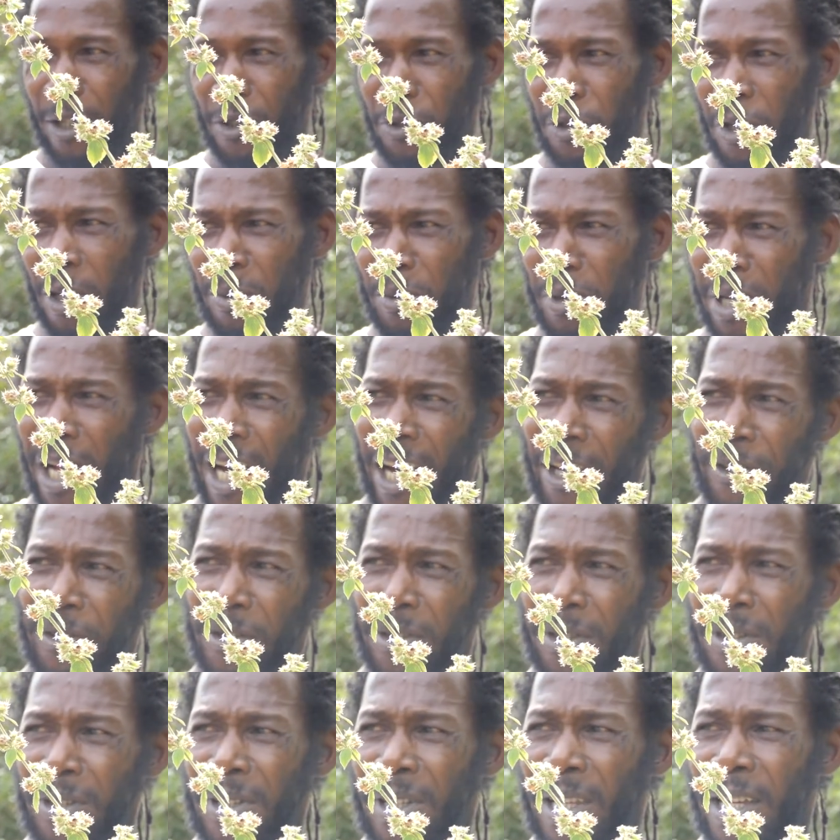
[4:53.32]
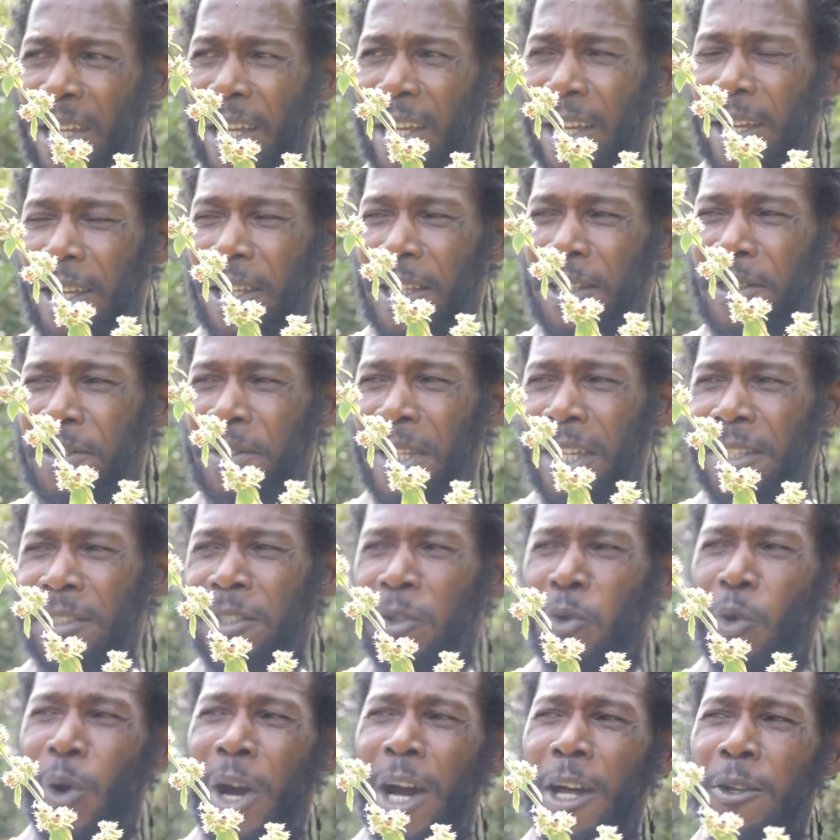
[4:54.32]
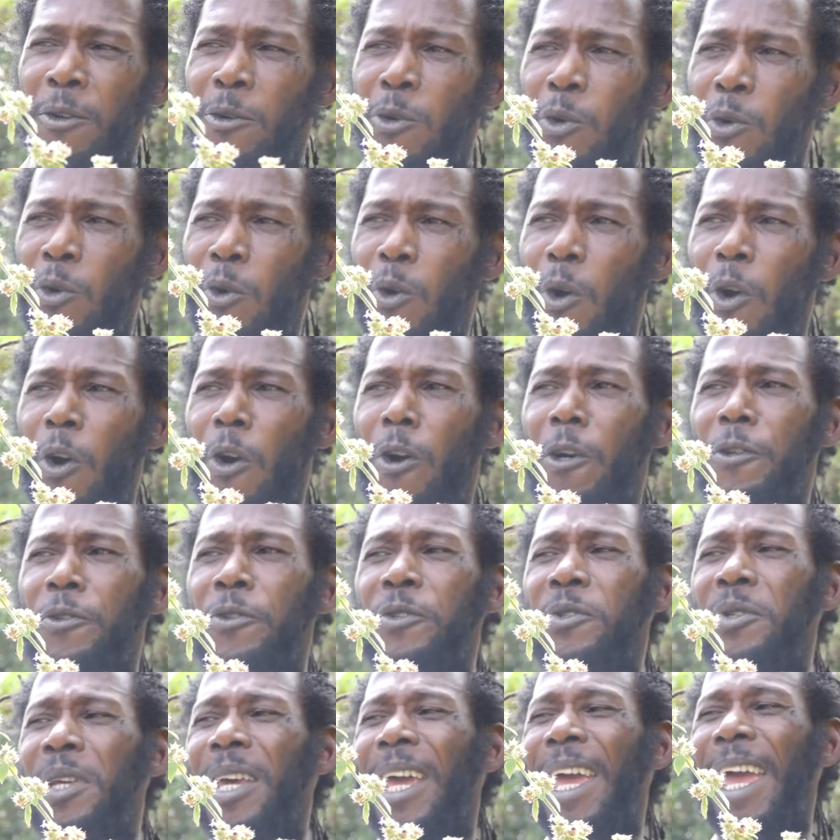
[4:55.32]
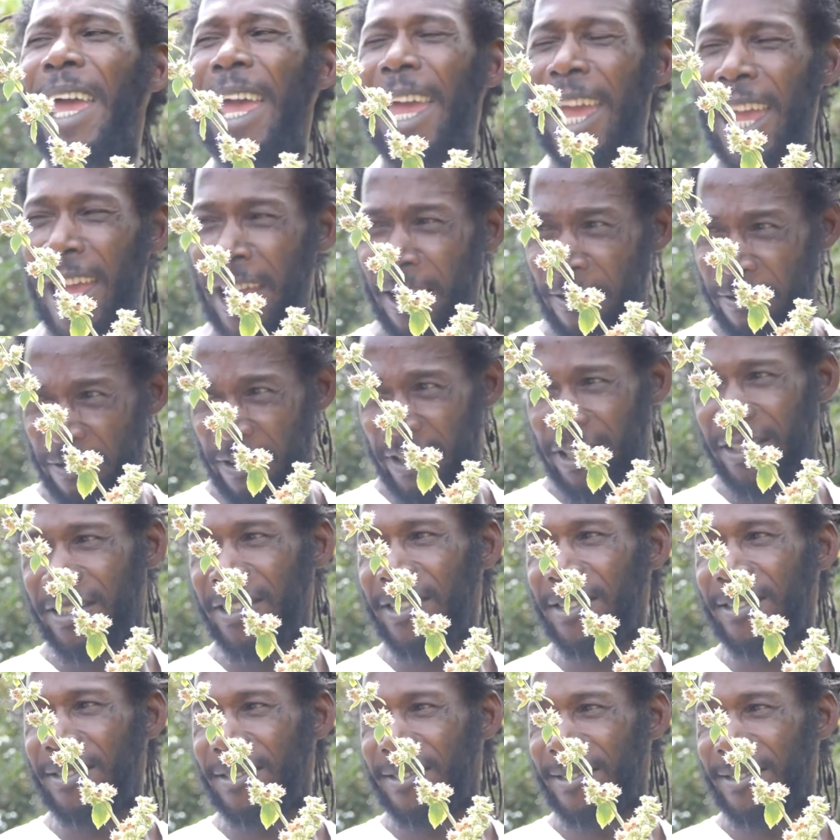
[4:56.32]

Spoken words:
Jomirado is that the one who owns everything